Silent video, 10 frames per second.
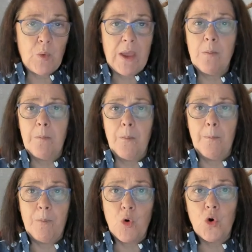We're
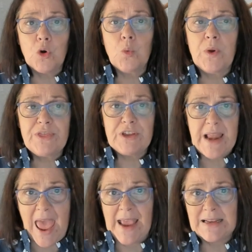born with an
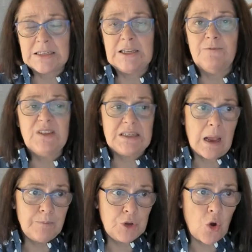active
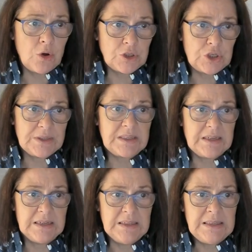
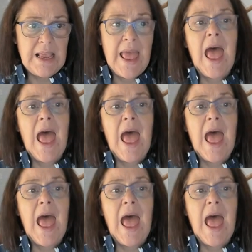subconsciousness,